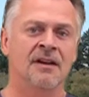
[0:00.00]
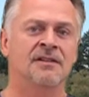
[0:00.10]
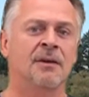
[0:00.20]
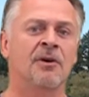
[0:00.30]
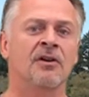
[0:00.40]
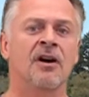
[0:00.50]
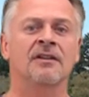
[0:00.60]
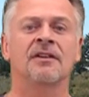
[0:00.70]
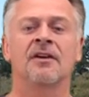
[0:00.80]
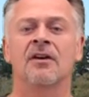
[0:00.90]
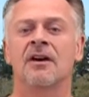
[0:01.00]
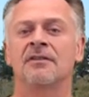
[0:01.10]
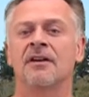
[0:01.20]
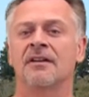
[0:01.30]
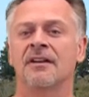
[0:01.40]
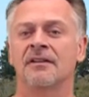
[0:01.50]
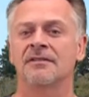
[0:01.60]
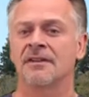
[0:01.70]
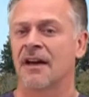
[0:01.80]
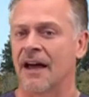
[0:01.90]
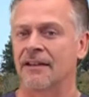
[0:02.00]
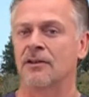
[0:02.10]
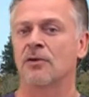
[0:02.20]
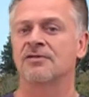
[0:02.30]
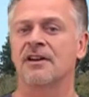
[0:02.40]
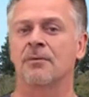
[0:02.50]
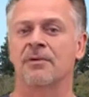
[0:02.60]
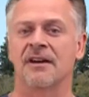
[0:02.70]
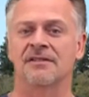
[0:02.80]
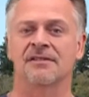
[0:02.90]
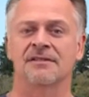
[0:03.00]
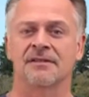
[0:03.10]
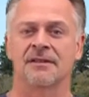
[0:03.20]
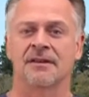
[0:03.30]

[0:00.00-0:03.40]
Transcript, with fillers: some are locked into contract deals at low sell prices.